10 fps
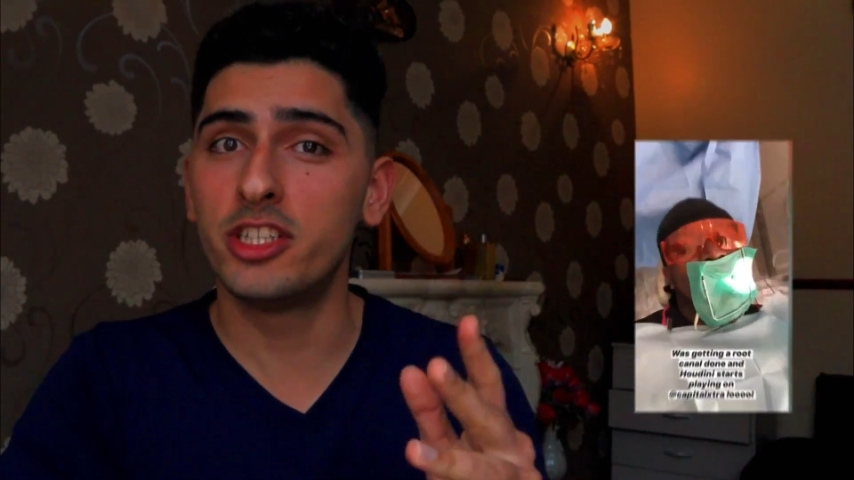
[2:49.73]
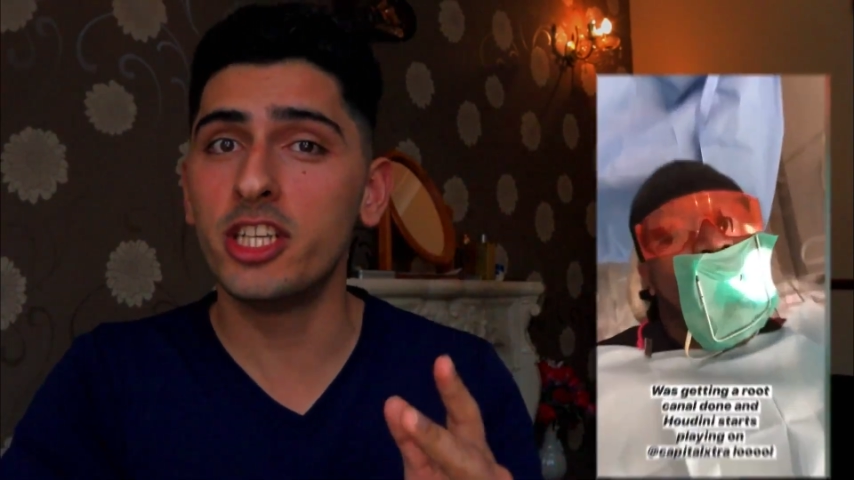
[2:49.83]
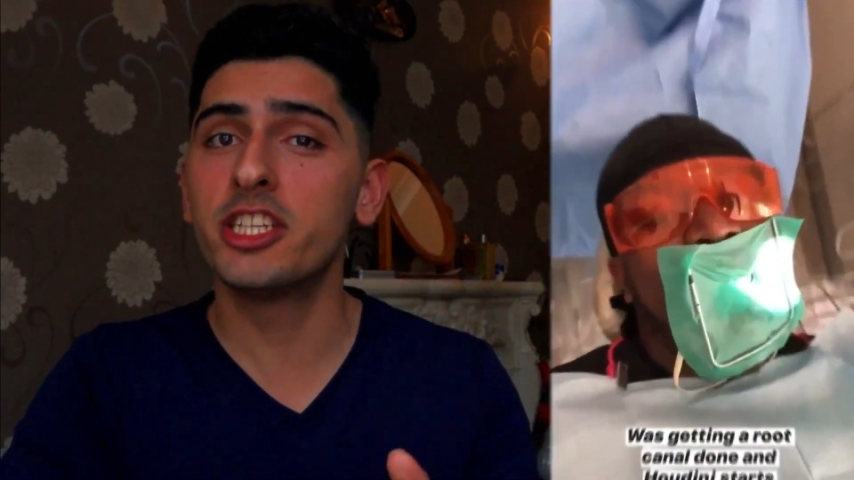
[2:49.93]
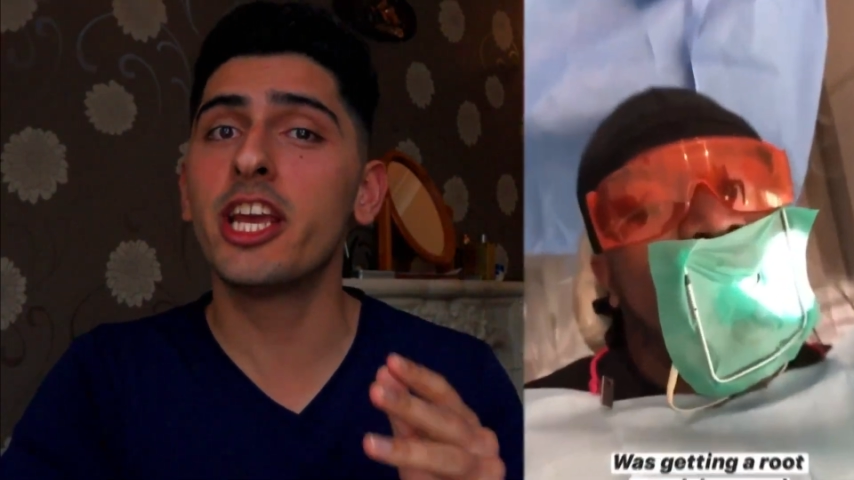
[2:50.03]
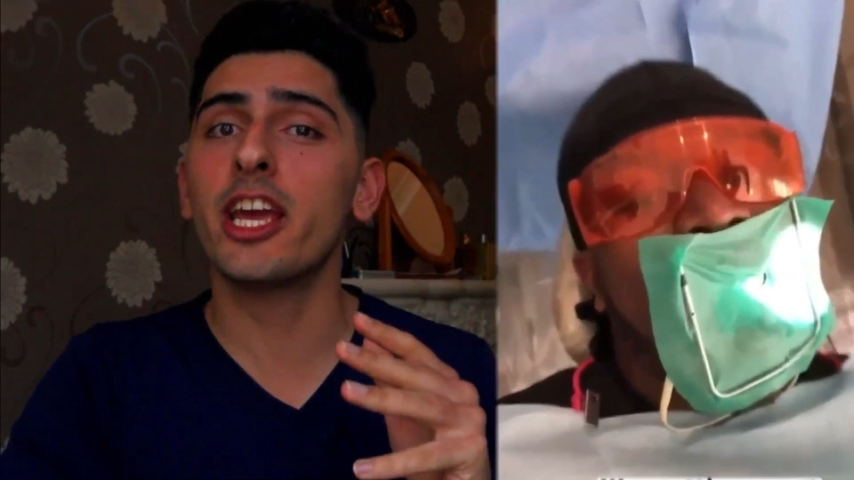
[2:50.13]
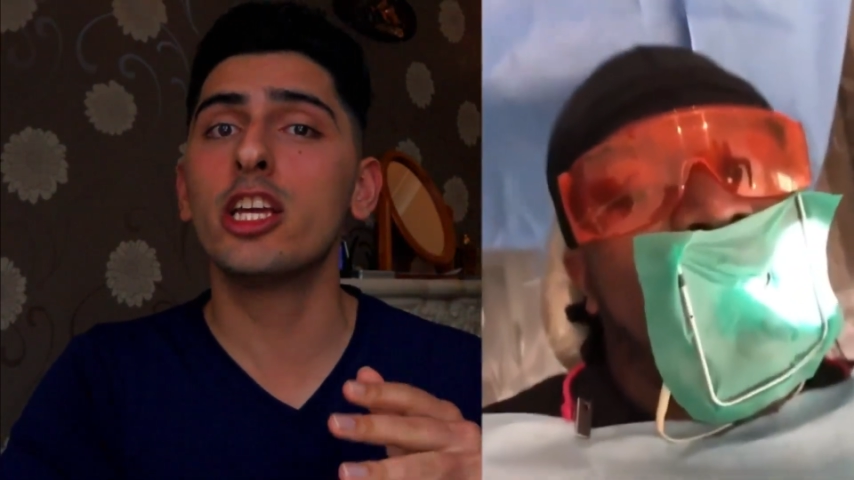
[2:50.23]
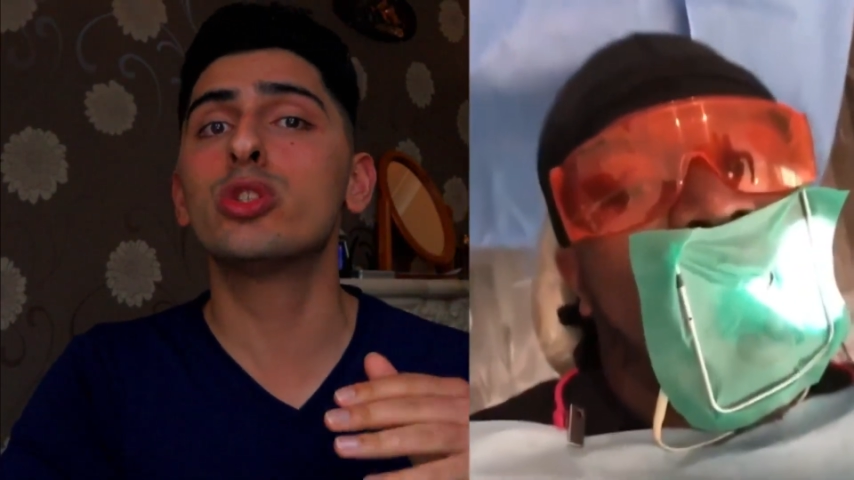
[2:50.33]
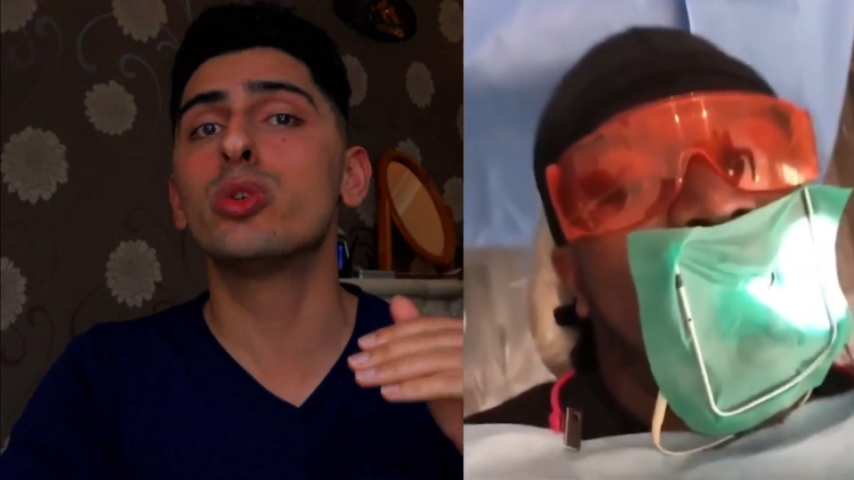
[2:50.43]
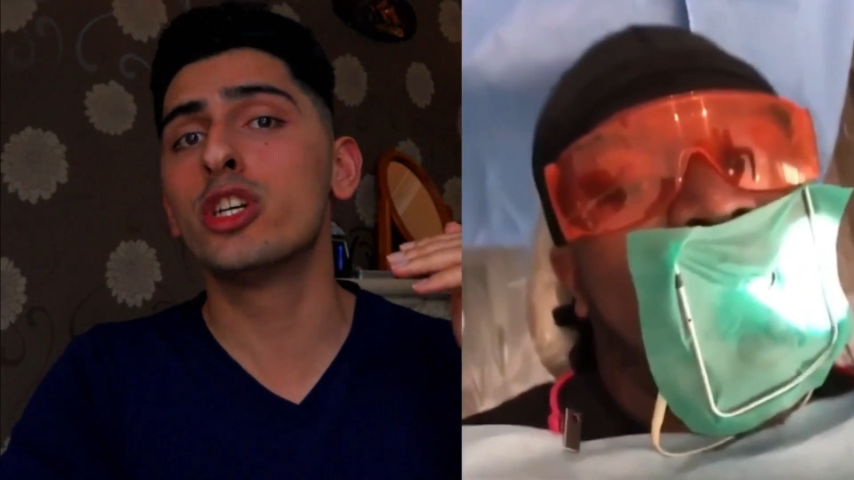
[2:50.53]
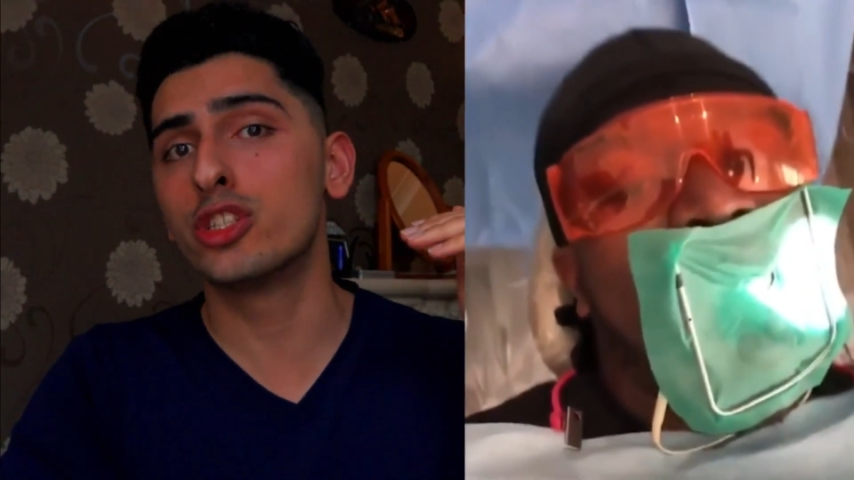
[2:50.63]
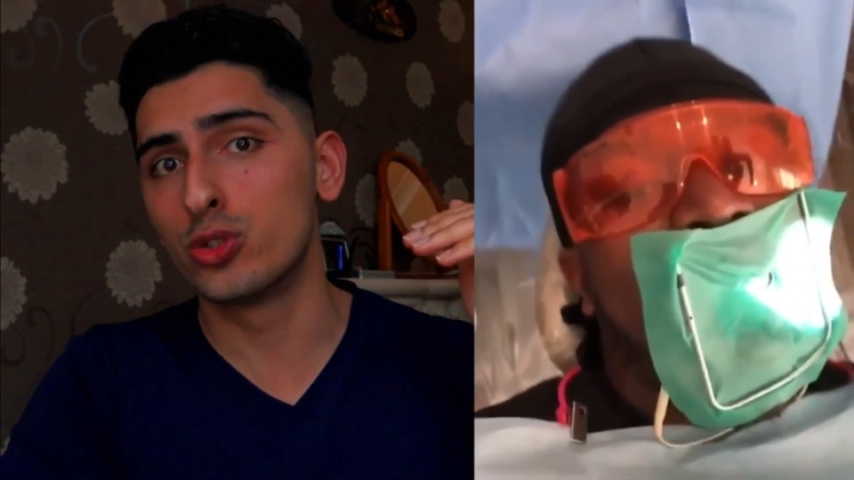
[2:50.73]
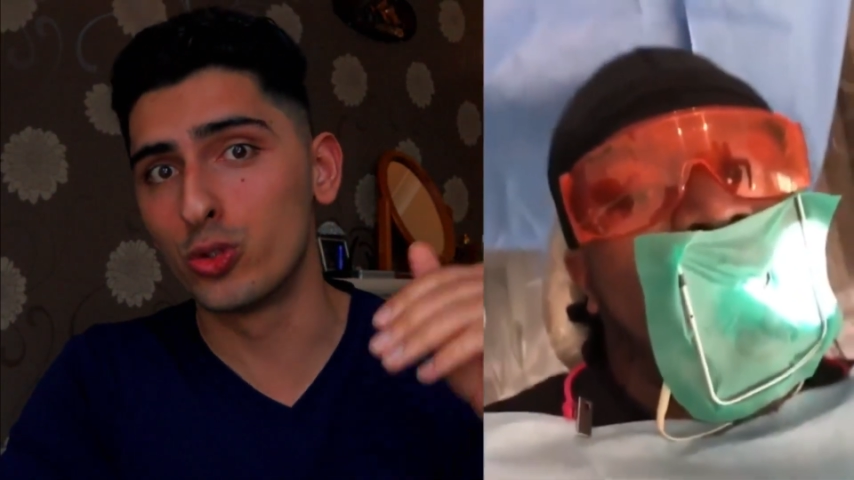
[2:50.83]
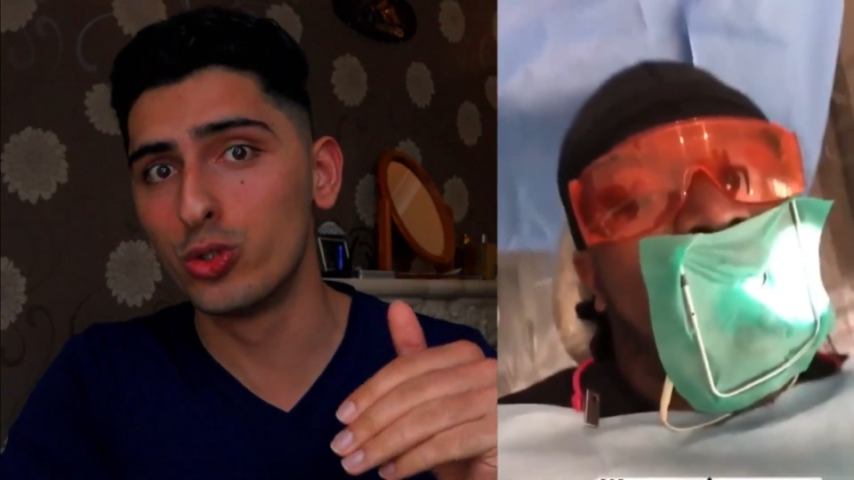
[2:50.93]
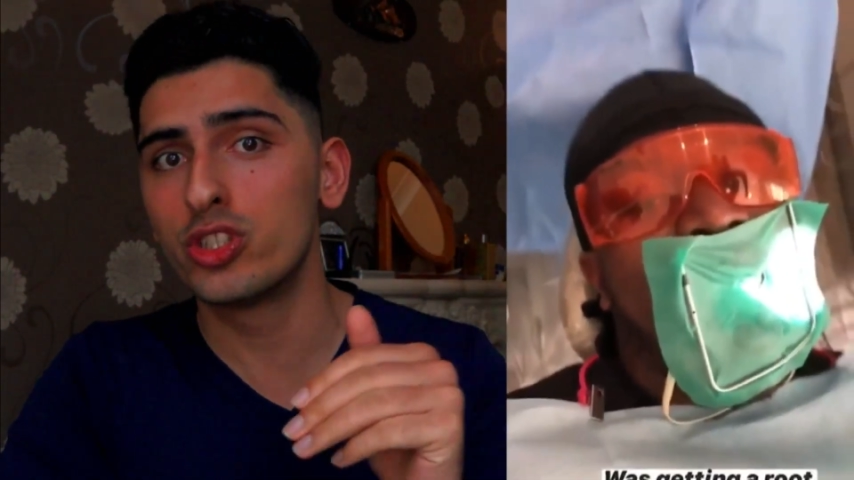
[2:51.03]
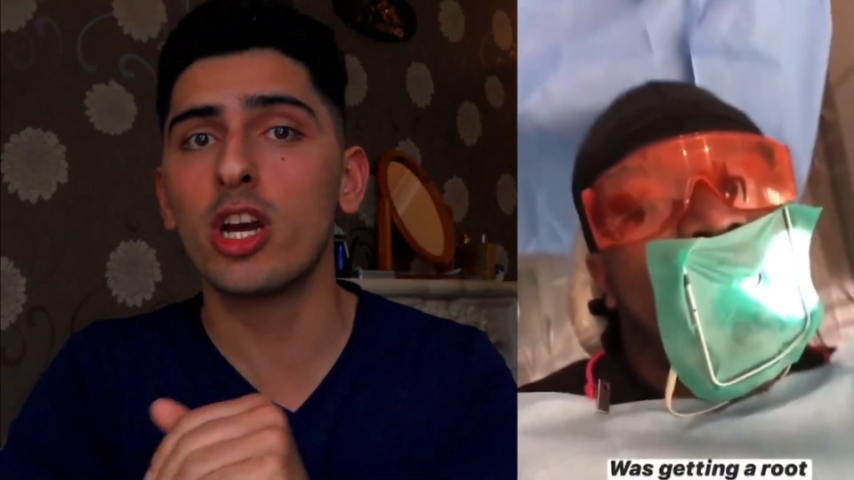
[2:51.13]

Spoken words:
did get into his root